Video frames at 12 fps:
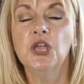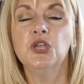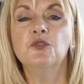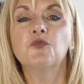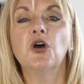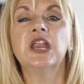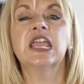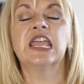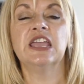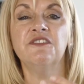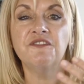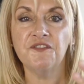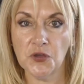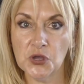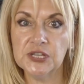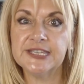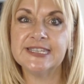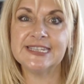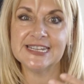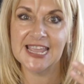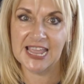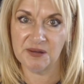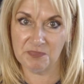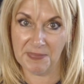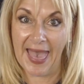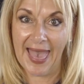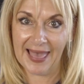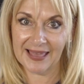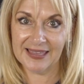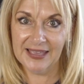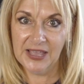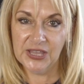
You've got to give first to get back.